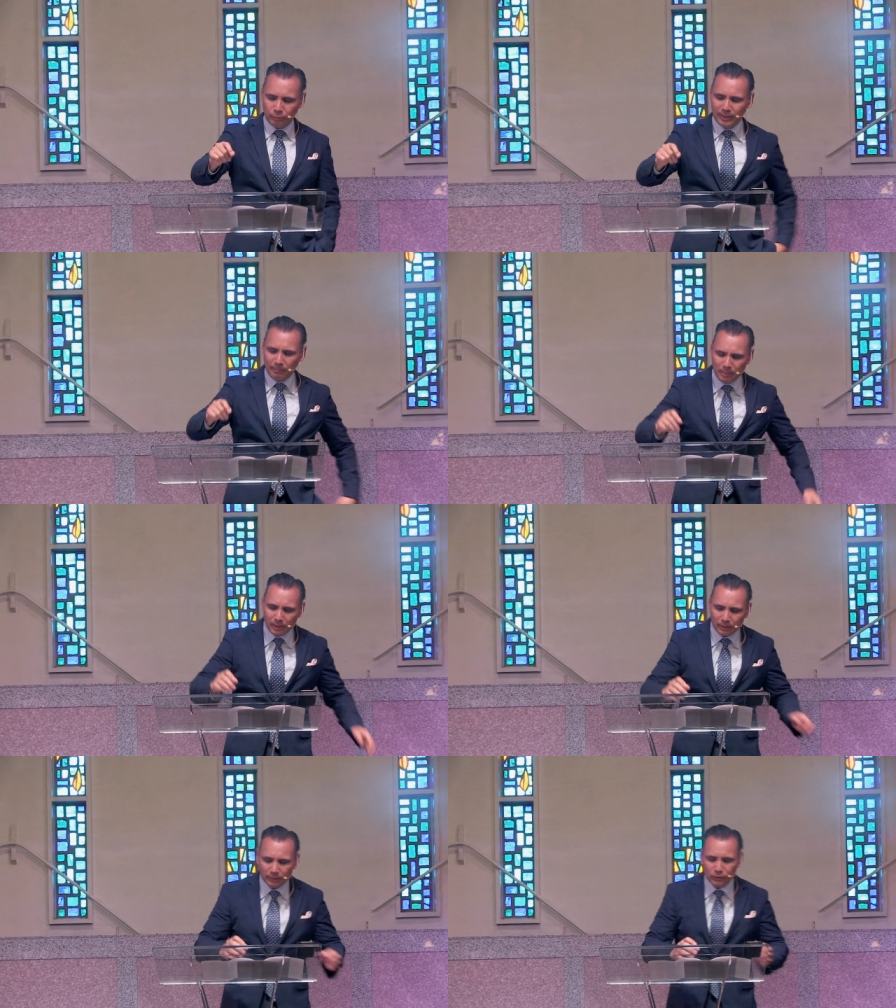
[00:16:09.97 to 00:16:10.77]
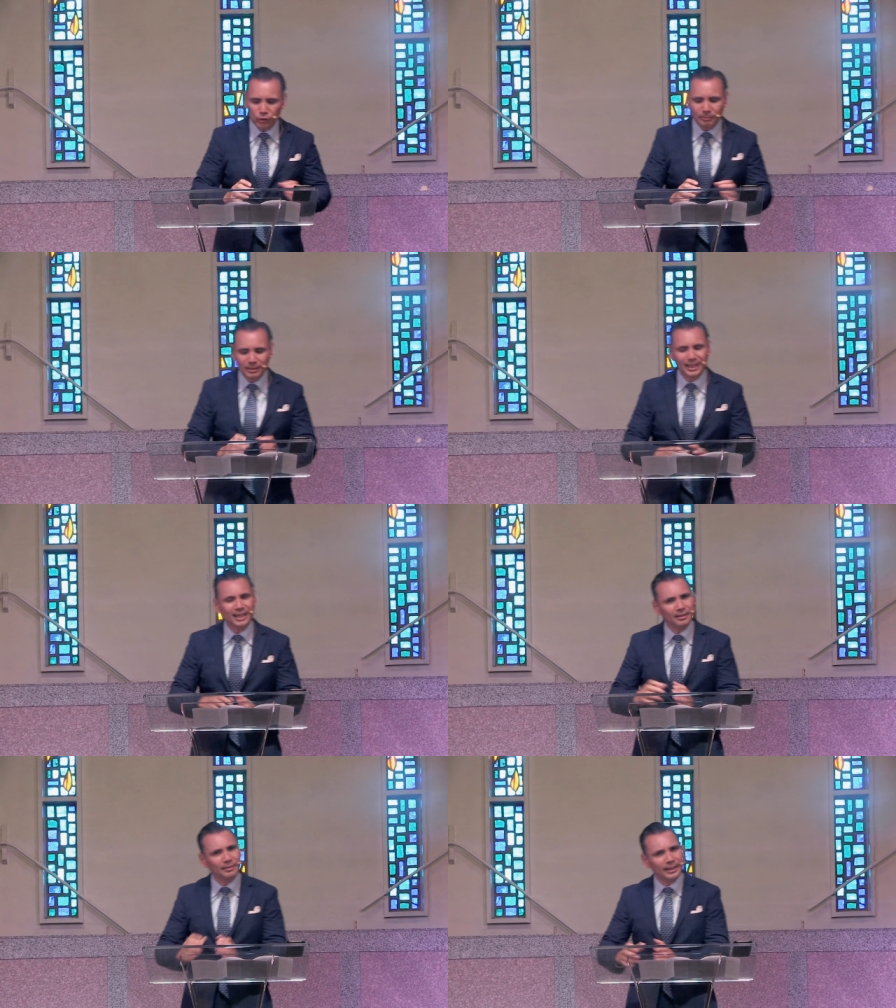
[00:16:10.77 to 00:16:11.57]
And immediately she began
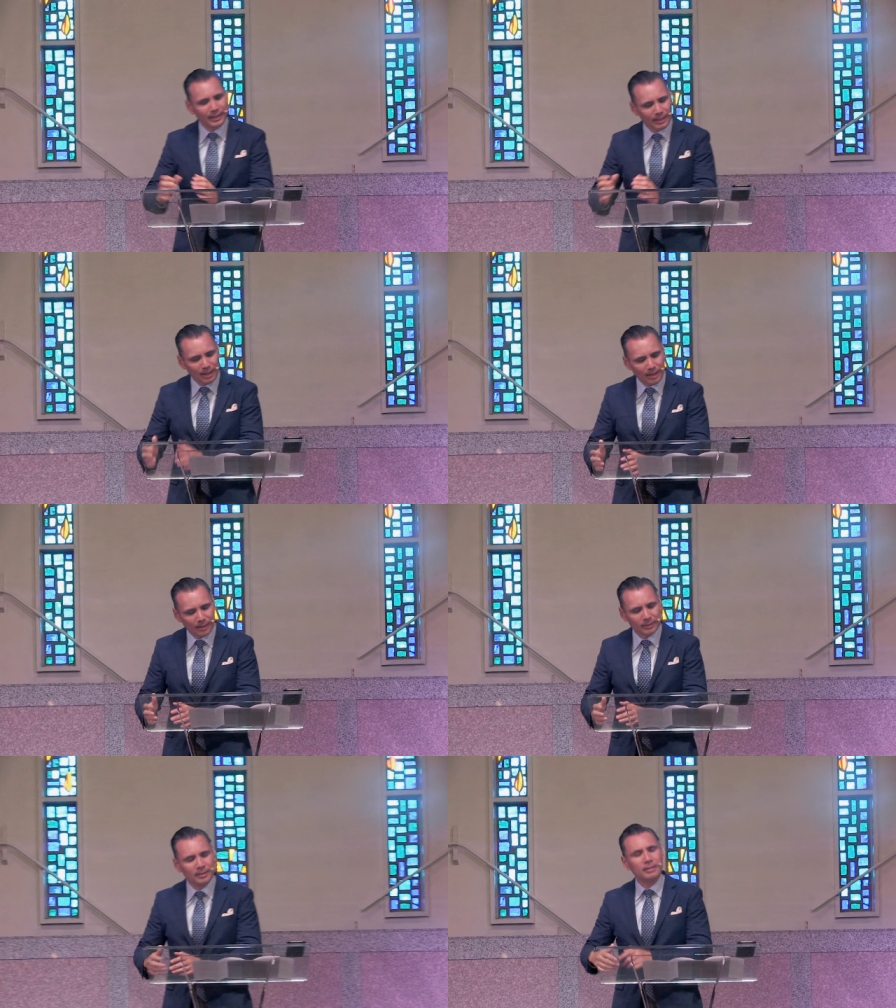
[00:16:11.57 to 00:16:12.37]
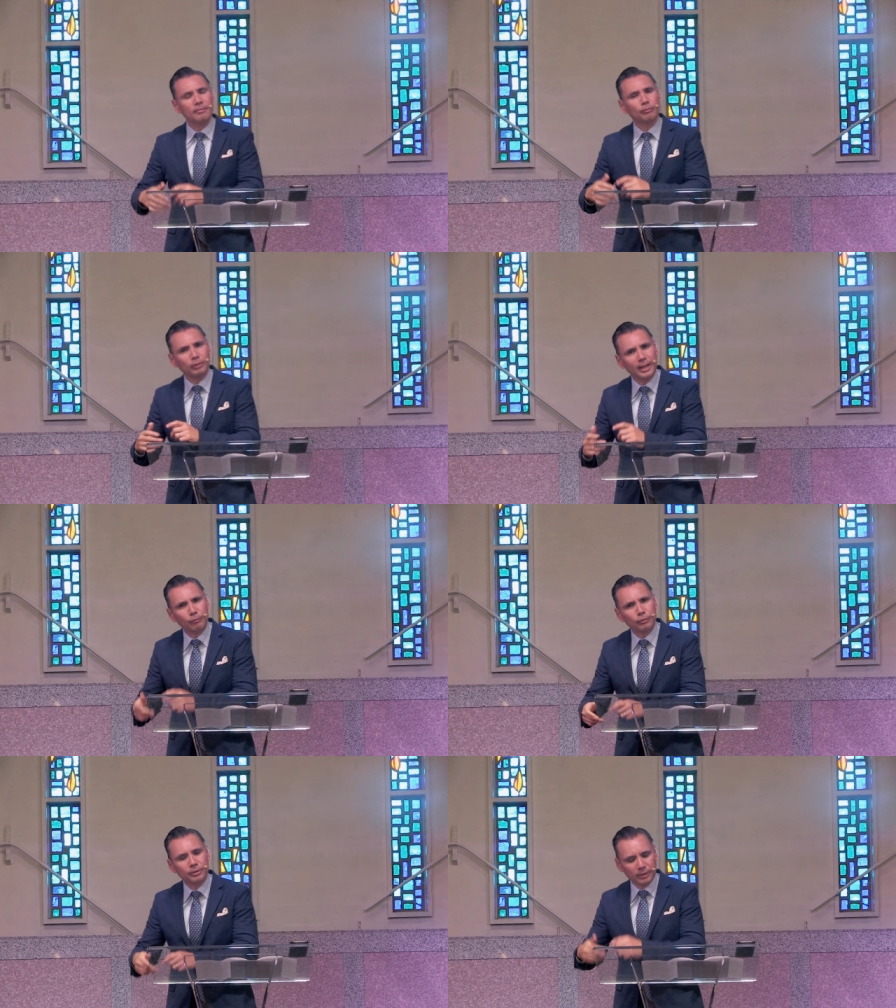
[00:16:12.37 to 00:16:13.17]
to thank God for
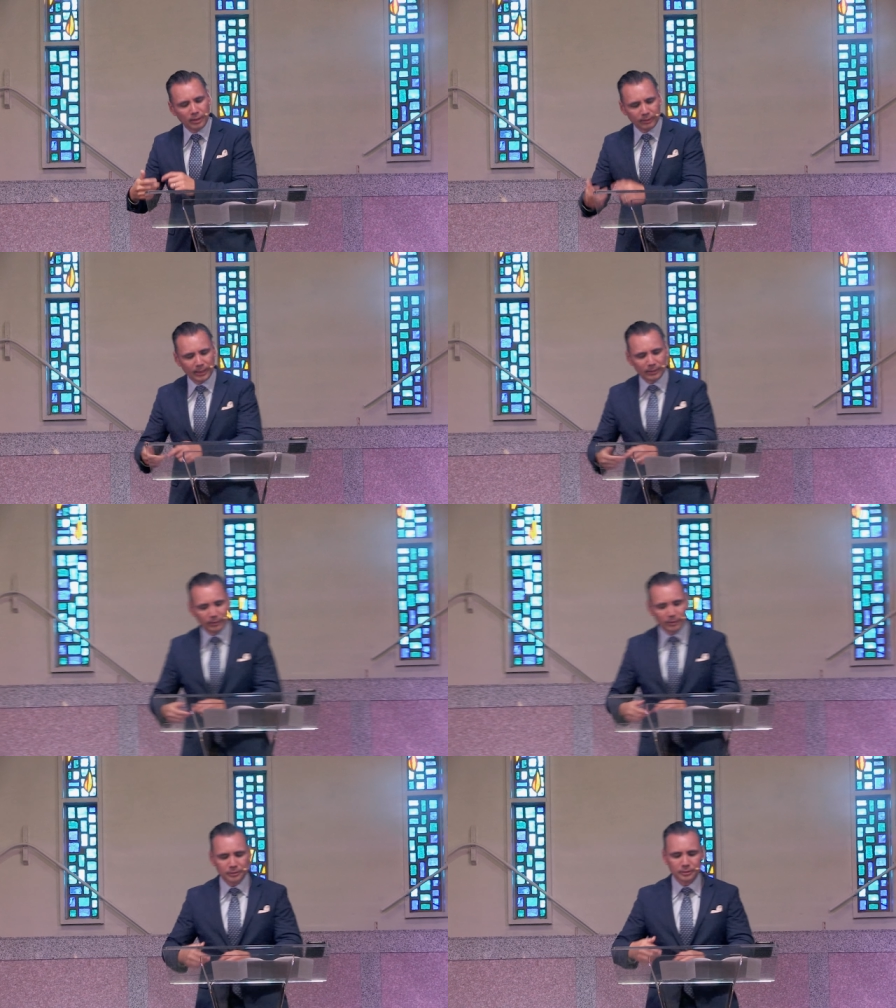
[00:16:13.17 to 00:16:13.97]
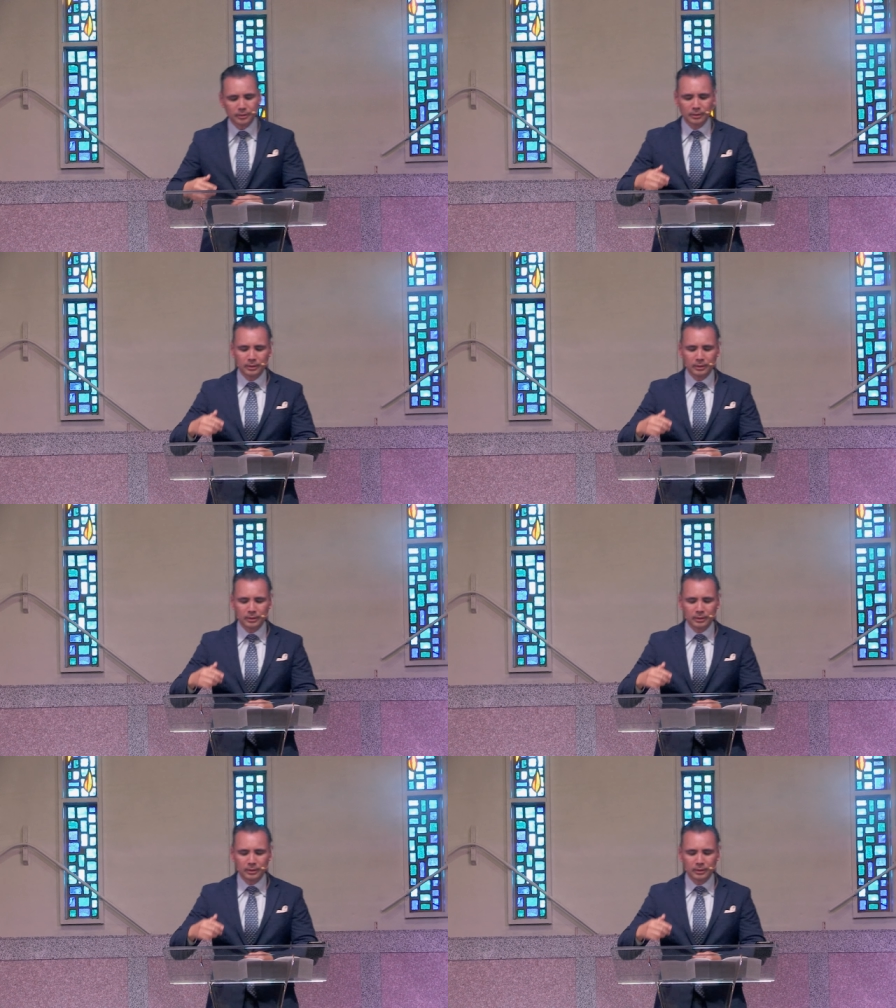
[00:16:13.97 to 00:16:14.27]
everything on that list,